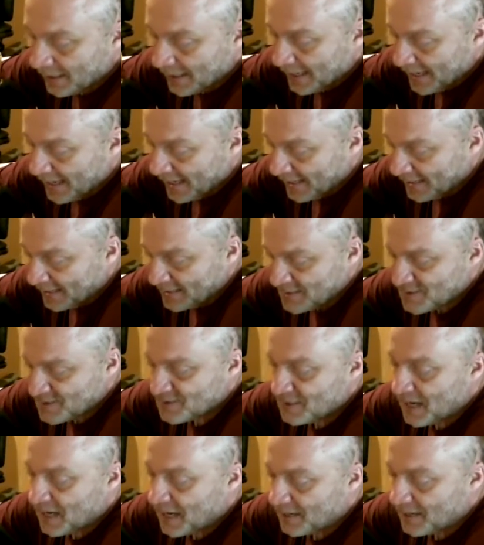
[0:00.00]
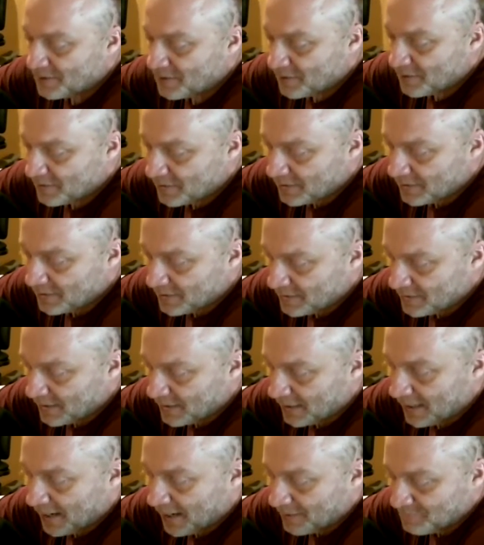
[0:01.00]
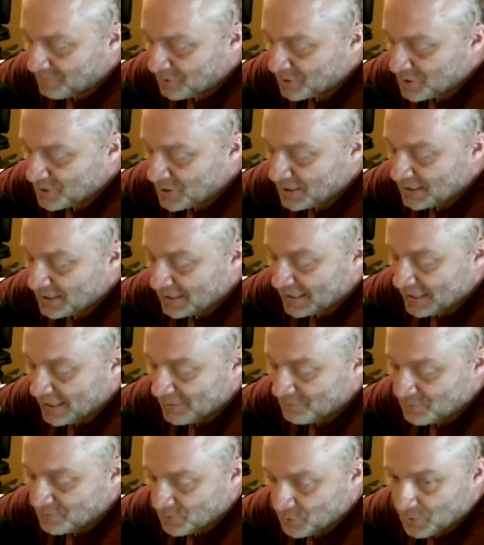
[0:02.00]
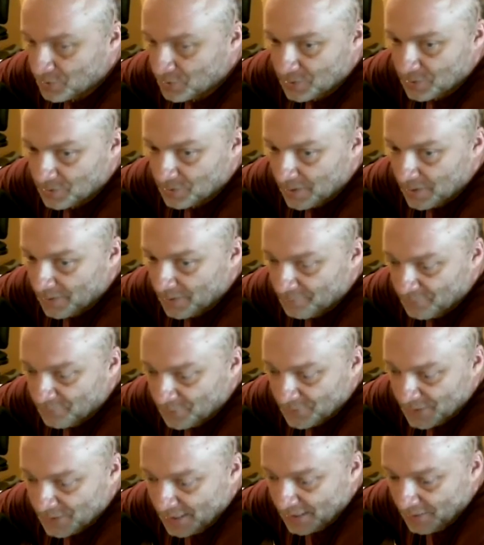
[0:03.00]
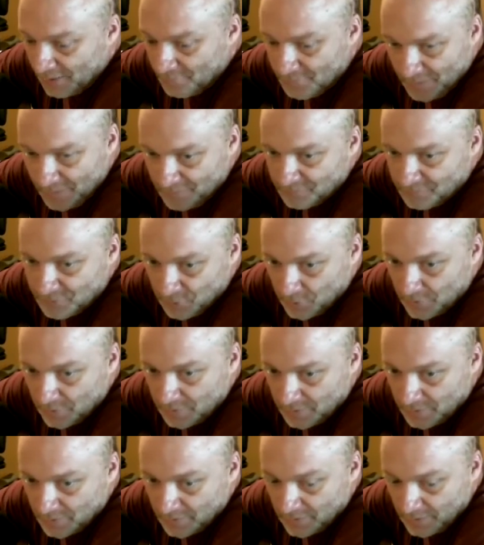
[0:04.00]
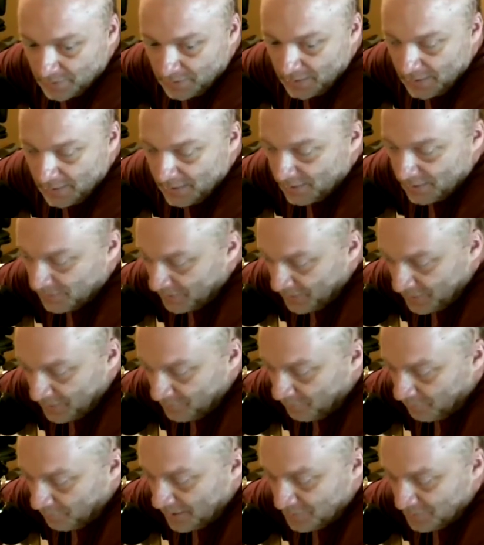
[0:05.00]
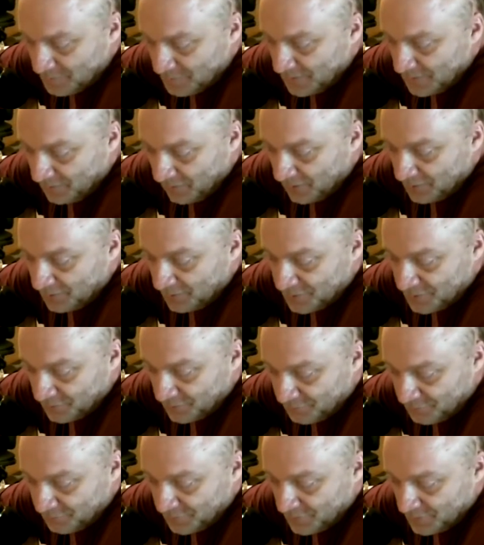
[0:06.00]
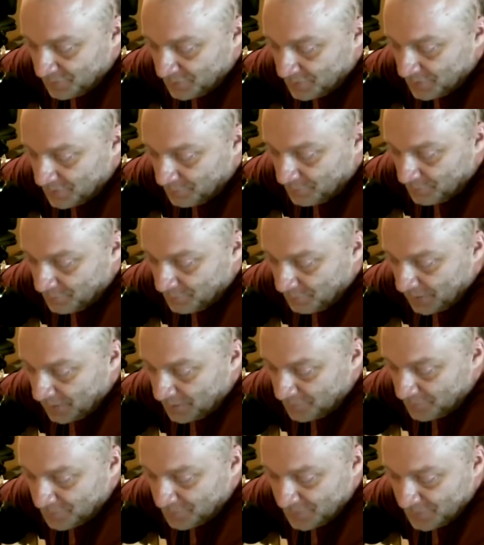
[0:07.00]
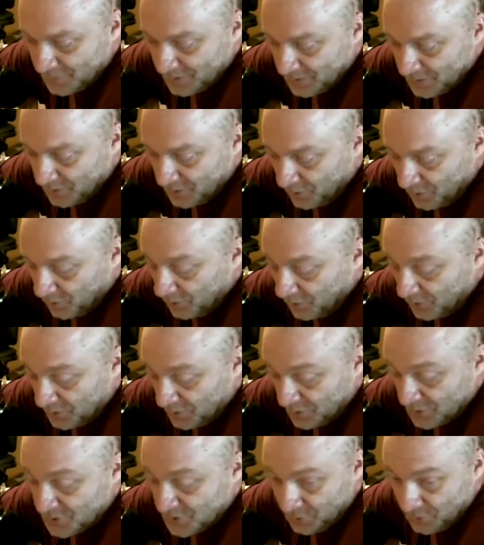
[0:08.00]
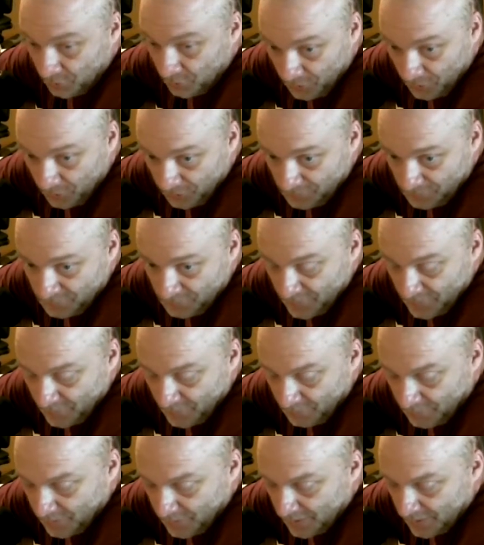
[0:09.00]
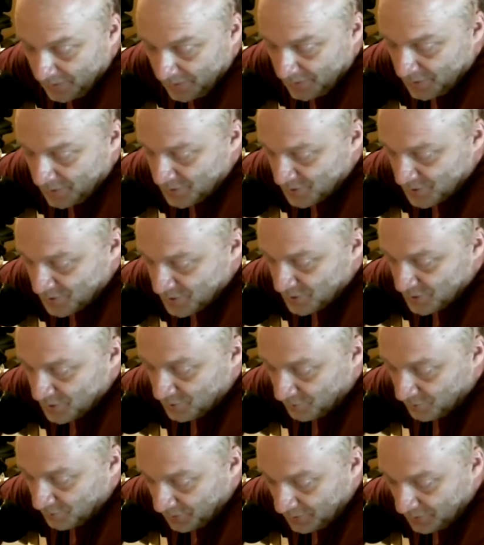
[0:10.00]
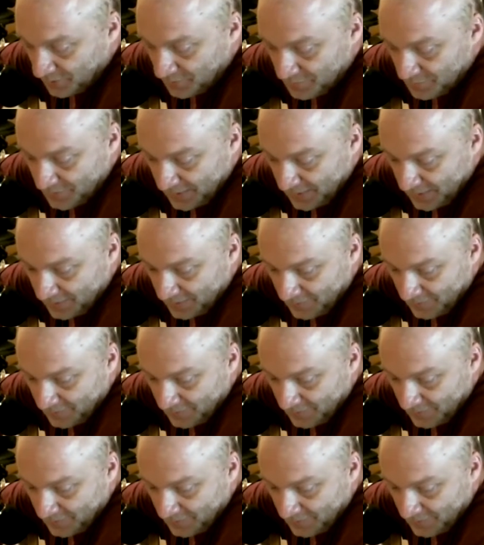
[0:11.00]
And it's going to keep doing everything I've been doing. It might be a little different. It might be a little sore, but it's still going to be